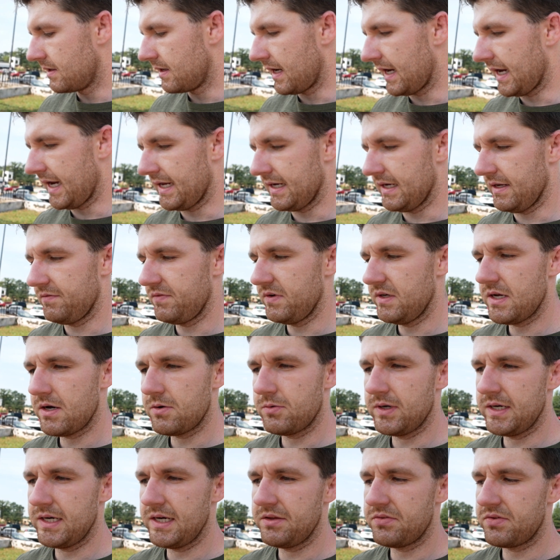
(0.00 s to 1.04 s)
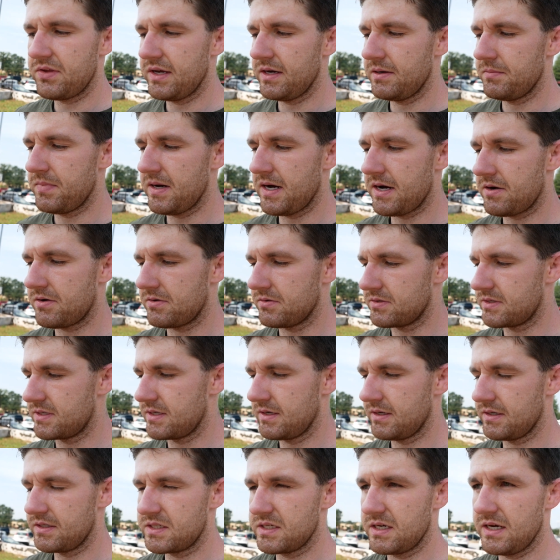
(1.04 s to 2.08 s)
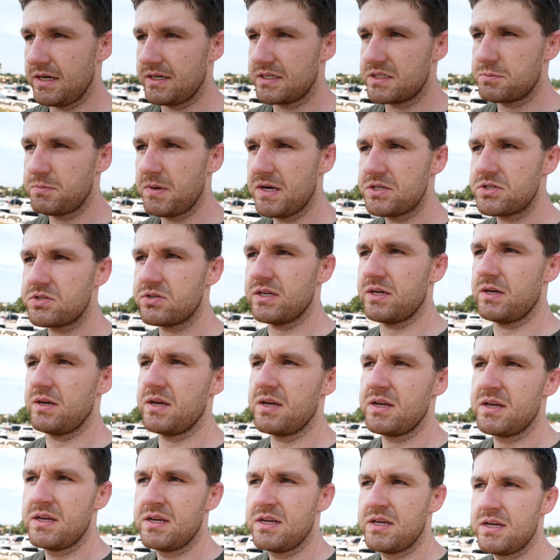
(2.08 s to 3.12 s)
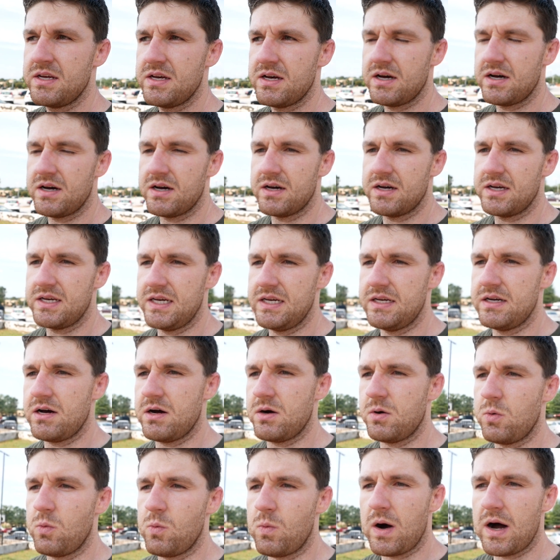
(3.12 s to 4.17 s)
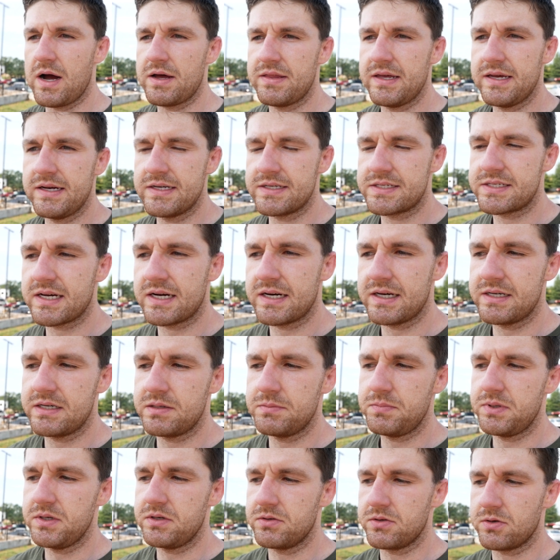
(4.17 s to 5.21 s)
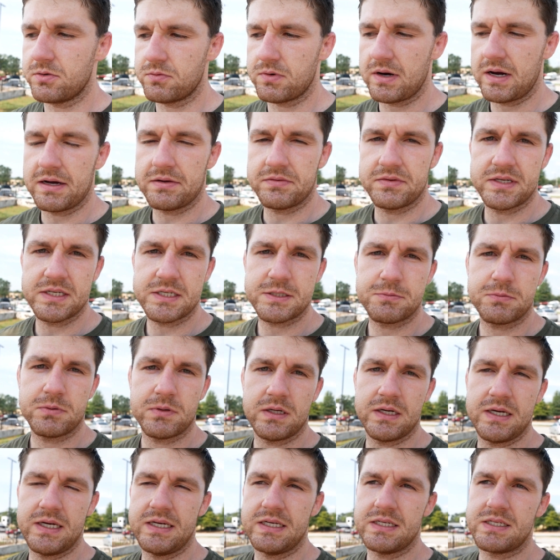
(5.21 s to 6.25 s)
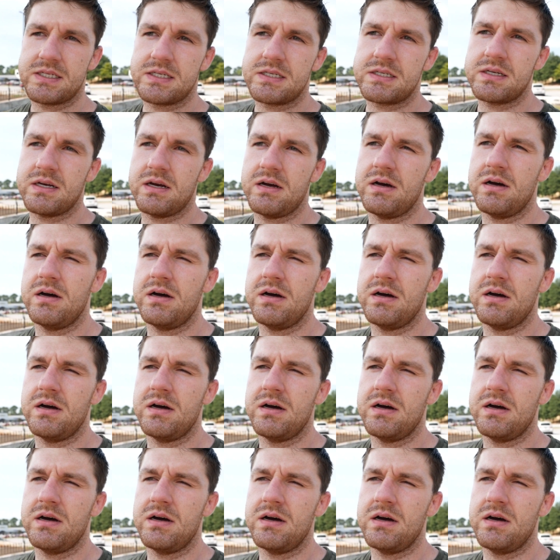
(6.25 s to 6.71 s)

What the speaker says: And if you know anything about, especially, you know, why they decided to build around this place,